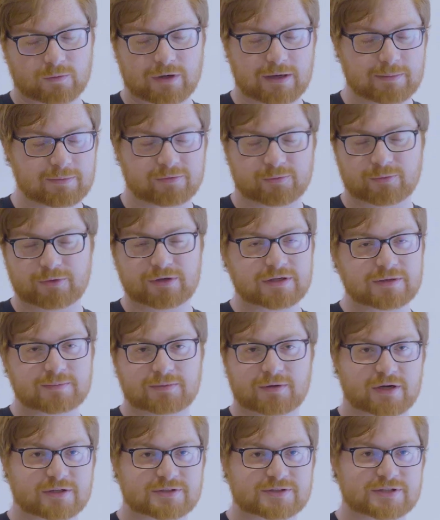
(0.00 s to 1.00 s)
Web3
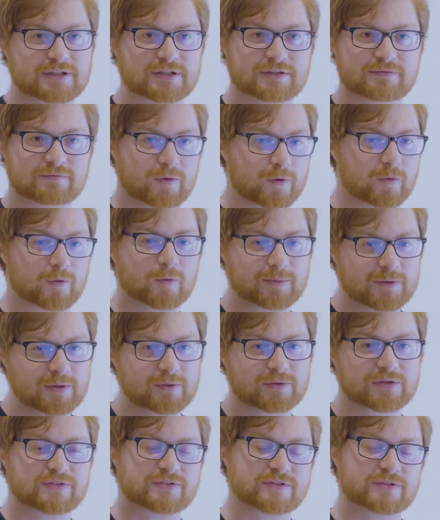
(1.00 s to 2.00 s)
blockchain
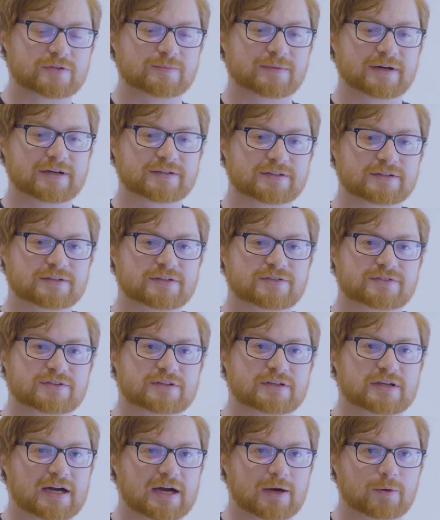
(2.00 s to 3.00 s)
vulnerabilities that you might tend to
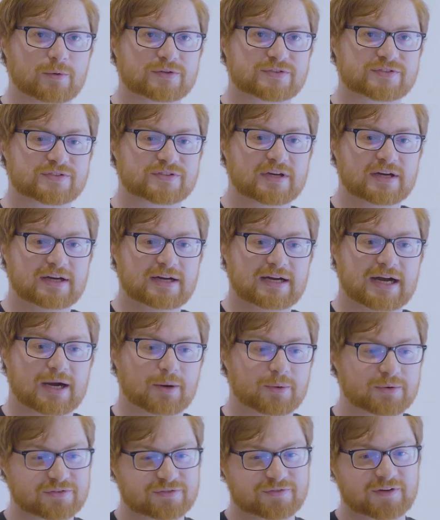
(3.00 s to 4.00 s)
see. How it's
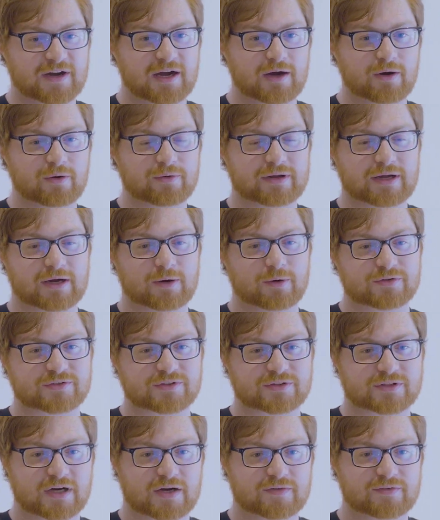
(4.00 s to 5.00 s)
found, how it's
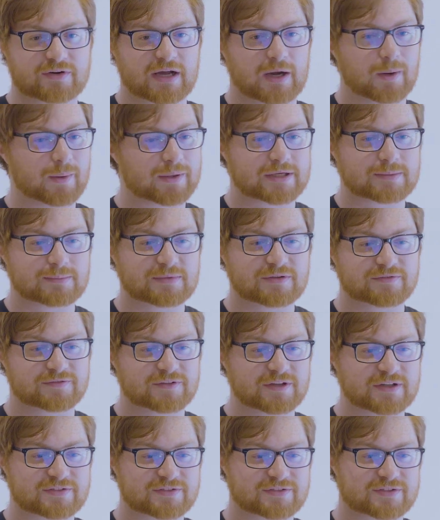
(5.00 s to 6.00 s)
uncovered, how it can be
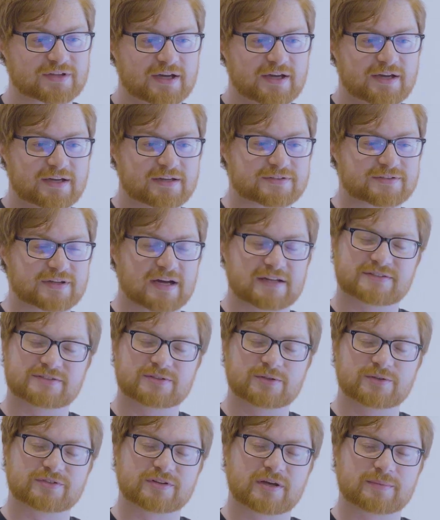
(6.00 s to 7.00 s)
fixed. Is that
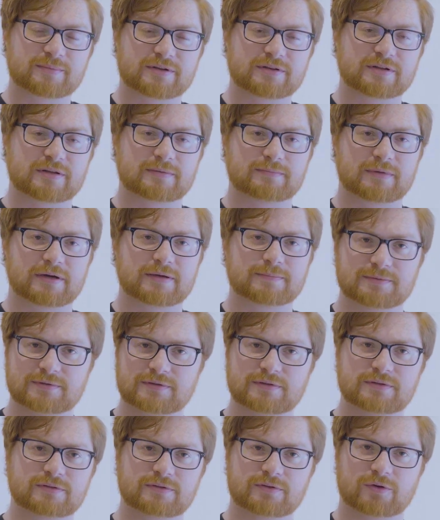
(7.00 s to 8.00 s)
still something that might
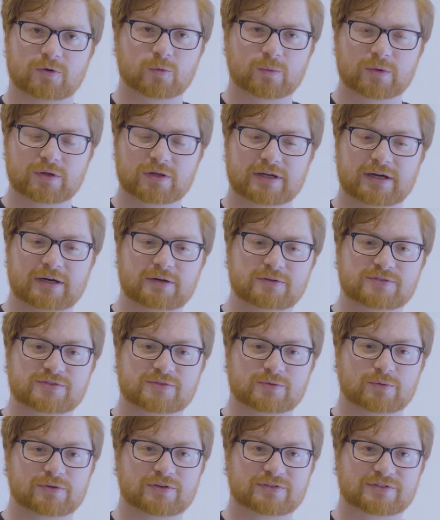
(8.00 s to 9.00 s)
be in your
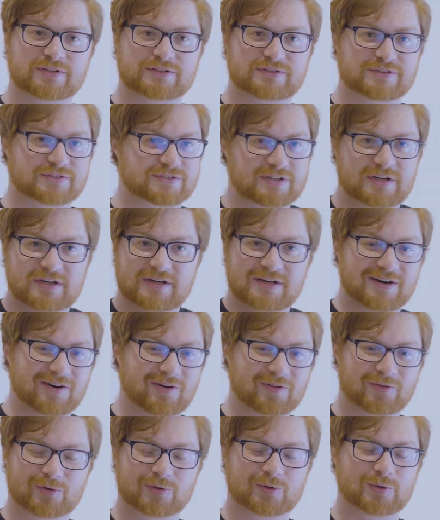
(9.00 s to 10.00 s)
wheelhouse, or is it just
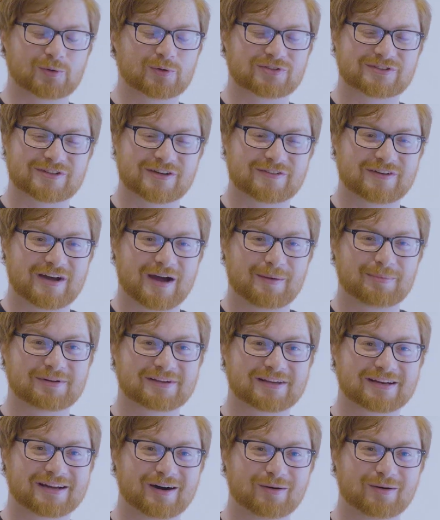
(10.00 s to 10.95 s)
other cool stuff happening at